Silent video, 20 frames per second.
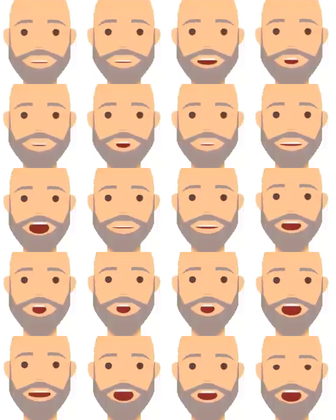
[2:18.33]
we can click on
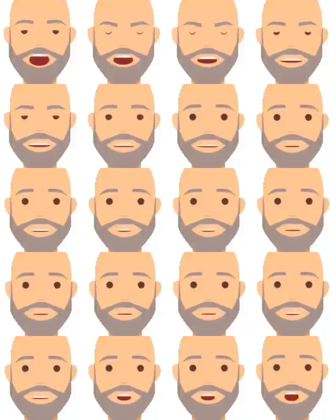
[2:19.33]
Mailings
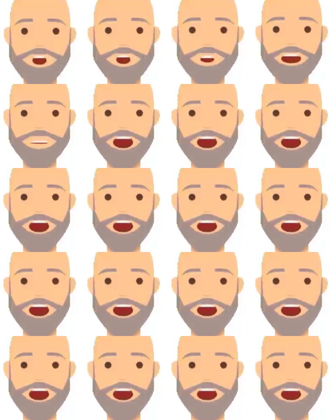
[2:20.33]
in the menu